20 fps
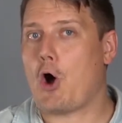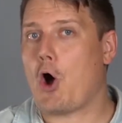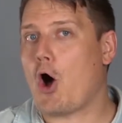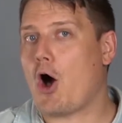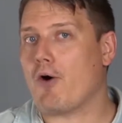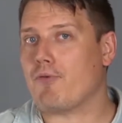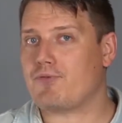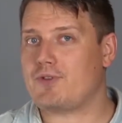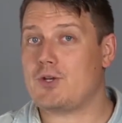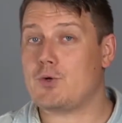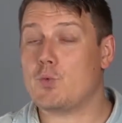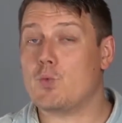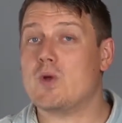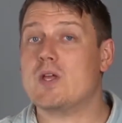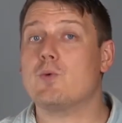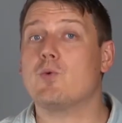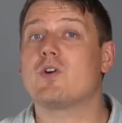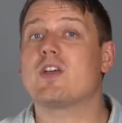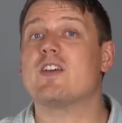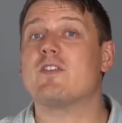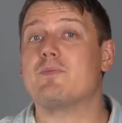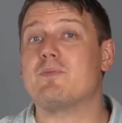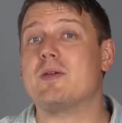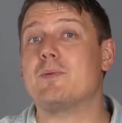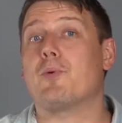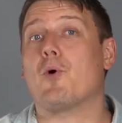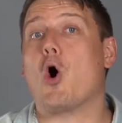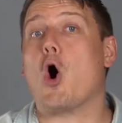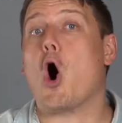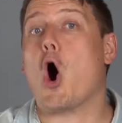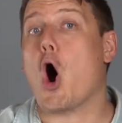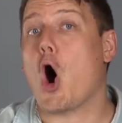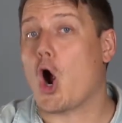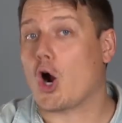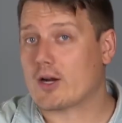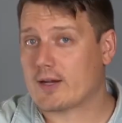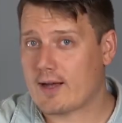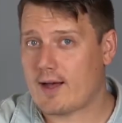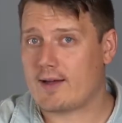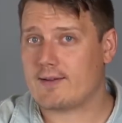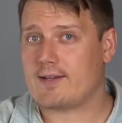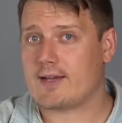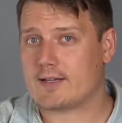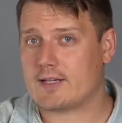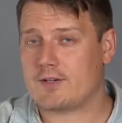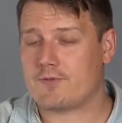Often we will give people our contact